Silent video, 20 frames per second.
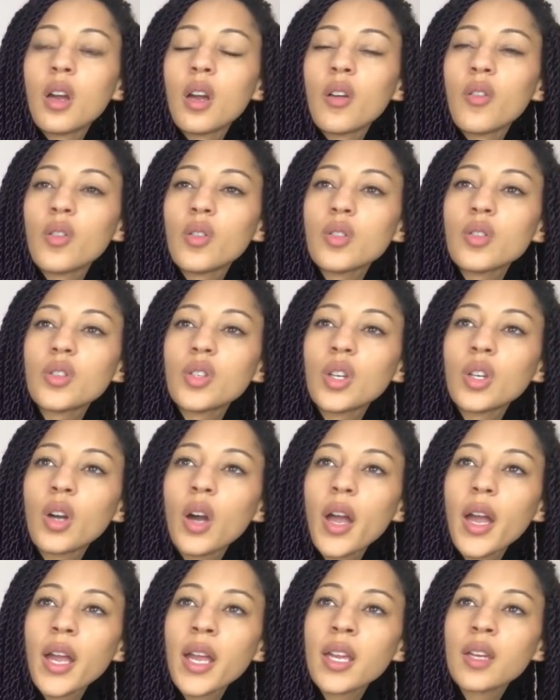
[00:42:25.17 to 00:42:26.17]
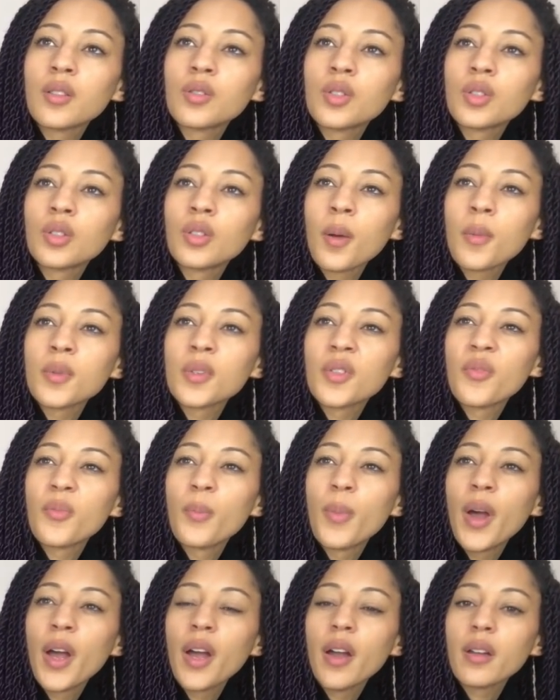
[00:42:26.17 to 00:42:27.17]
I've also got 800 grams
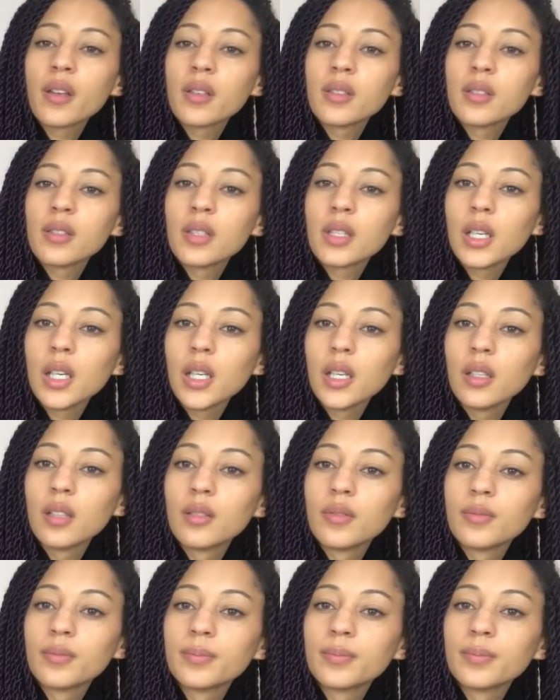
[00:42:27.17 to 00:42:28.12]
of burgundy.